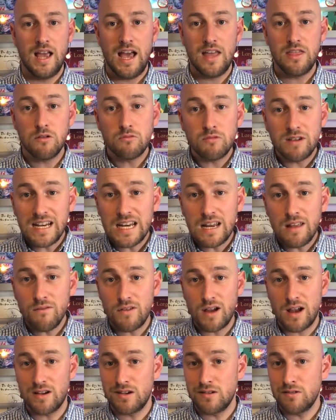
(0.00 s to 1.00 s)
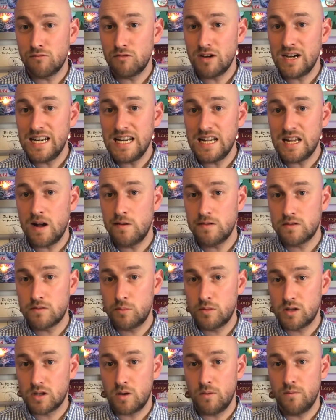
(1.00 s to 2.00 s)
and the reading value really comes
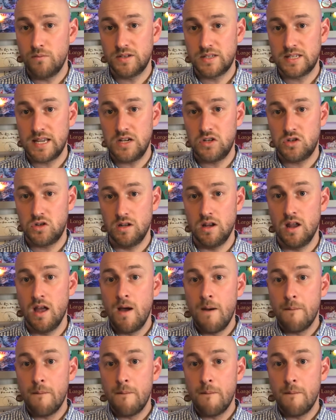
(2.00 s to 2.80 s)
from the conversation.